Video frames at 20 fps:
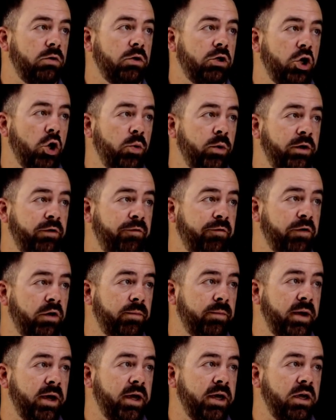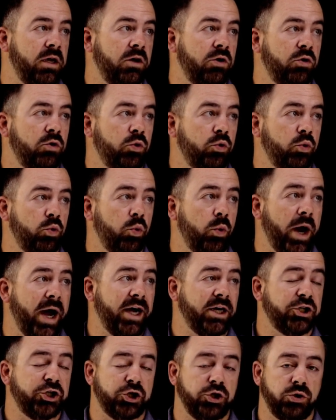going from a
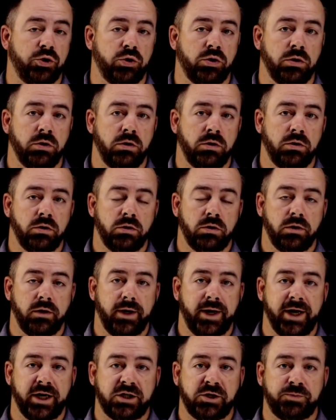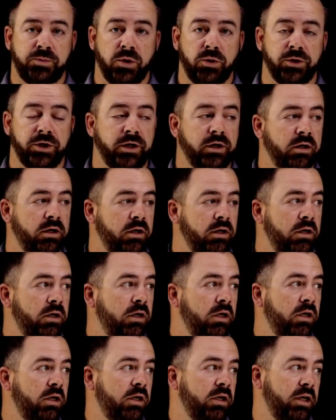rational exponent
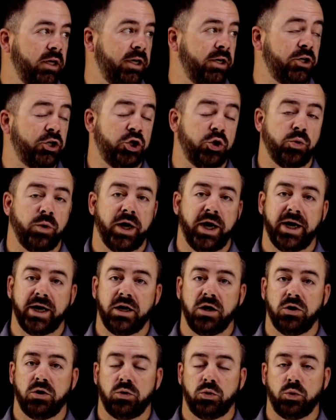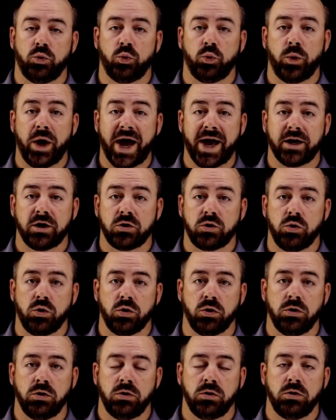into a
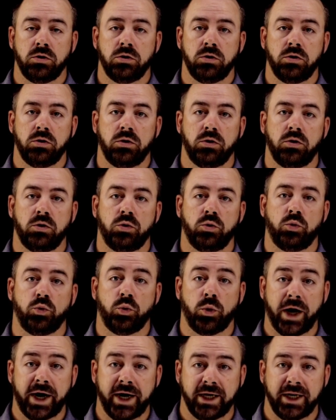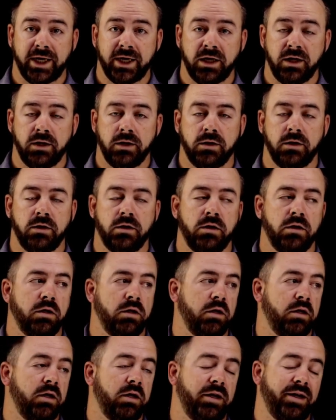radical writing
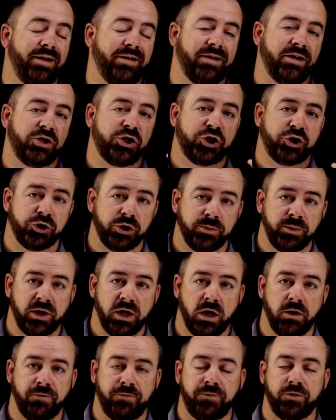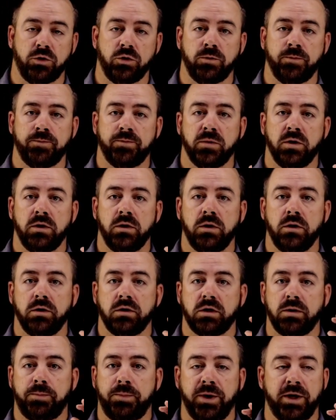is extremely helpful
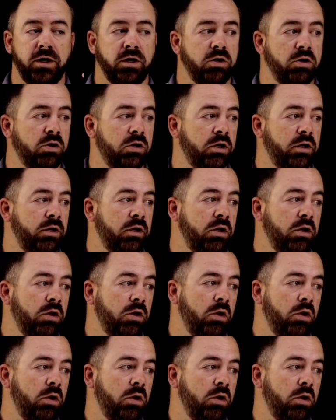depending on,